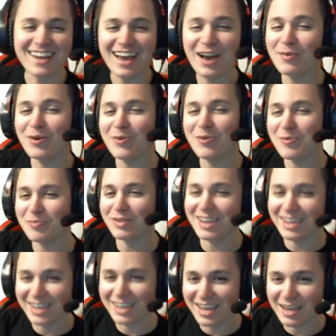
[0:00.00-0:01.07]
how about we
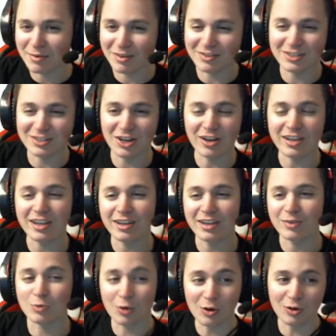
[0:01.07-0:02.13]
play a game of
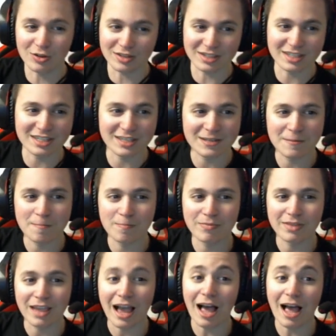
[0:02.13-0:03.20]
talking roles?
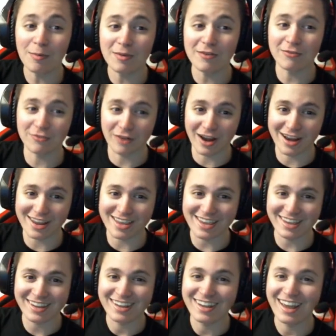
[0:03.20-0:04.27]
I'll be
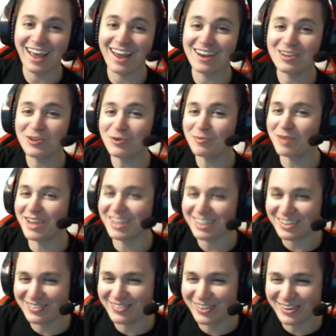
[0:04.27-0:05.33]
Freddy, and you'll be
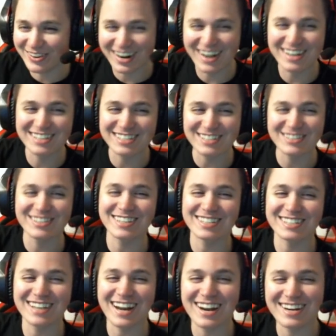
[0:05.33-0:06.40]
the morons who
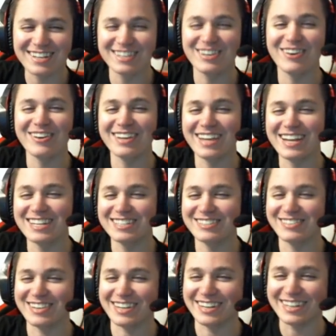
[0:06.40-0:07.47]
decided to go against
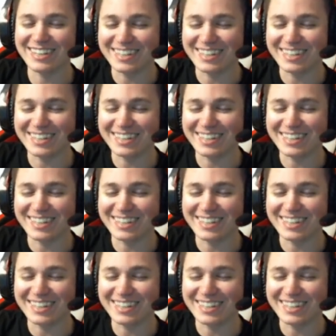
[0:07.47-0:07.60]
me.